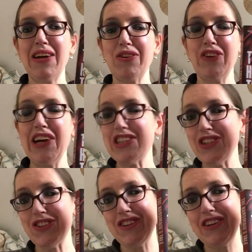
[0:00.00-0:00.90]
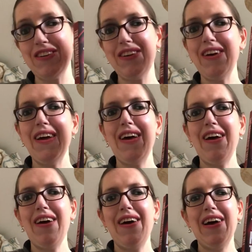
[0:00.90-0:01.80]
create children.
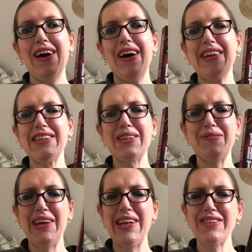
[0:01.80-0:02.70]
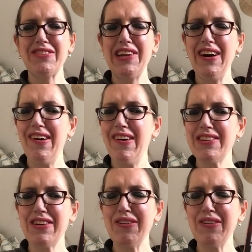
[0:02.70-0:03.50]
I think to me that's really hard.